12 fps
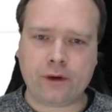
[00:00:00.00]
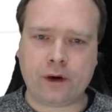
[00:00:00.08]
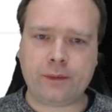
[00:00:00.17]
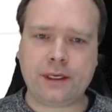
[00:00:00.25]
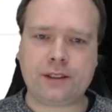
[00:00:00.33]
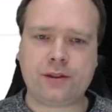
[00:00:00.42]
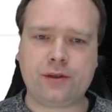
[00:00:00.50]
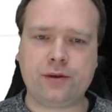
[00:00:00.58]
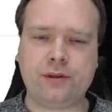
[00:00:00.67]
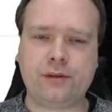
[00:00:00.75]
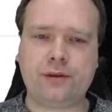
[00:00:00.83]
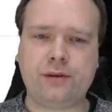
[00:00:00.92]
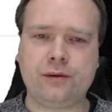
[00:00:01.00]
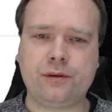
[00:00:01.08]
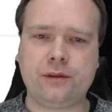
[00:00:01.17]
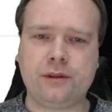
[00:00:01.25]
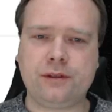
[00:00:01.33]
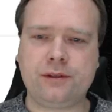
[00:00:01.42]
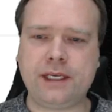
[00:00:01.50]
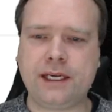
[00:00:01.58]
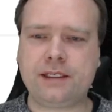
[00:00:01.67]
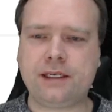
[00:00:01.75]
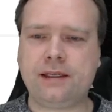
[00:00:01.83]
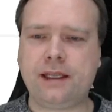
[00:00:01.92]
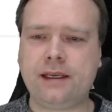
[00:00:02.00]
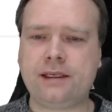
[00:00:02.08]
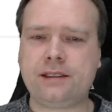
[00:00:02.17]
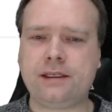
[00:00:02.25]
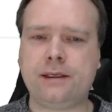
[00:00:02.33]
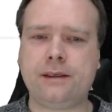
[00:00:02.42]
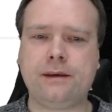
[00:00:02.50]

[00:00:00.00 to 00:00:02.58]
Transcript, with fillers: objects to JSON, that is